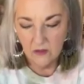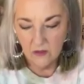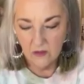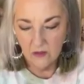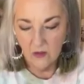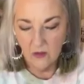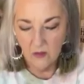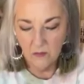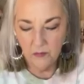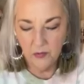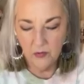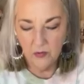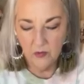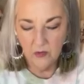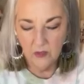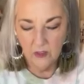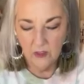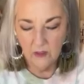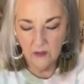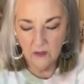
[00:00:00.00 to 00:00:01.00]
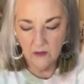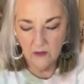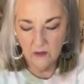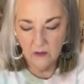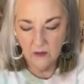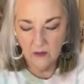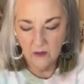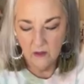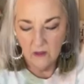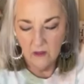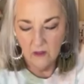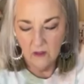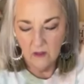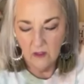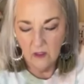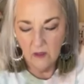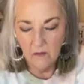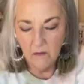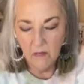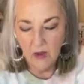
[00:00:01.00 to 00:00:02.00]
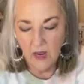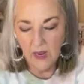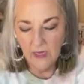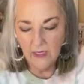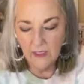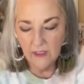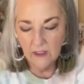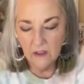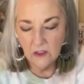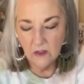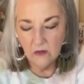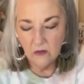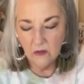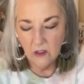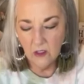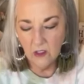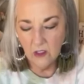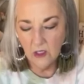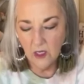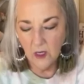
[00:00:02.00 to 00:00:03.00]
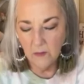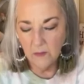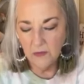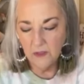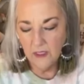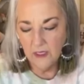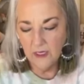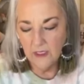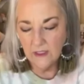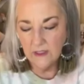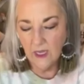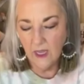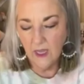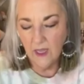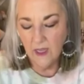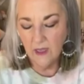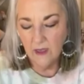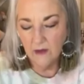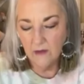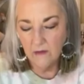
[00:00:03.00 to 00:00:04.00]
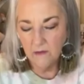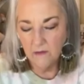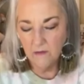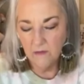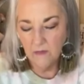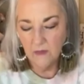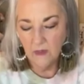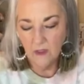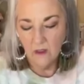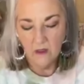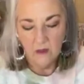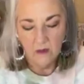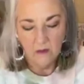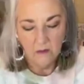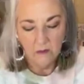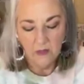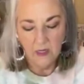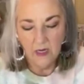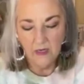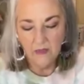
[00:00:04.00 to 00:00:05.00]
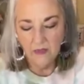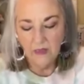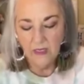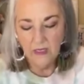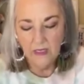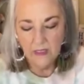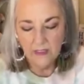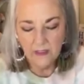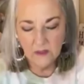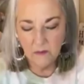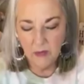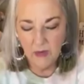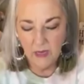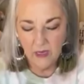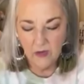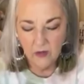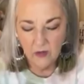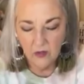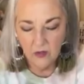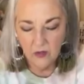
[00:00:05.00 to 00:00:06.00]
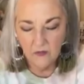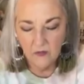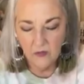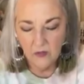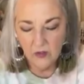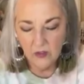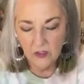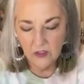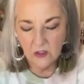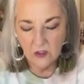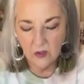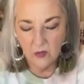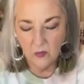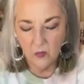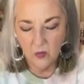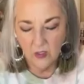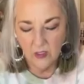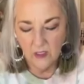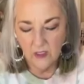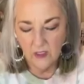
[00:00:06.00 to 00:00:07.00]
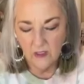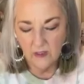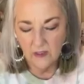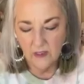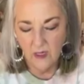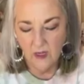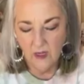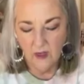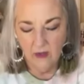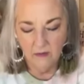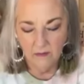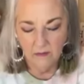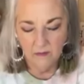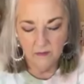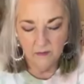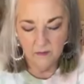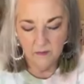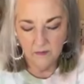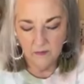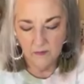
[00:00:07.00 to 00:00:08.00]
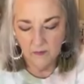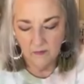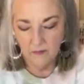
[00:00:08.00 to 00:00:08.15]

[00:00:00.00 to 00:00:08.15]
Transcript: Just start pulling. You can do a couple at a time, but I think it's better if you just do one at a time.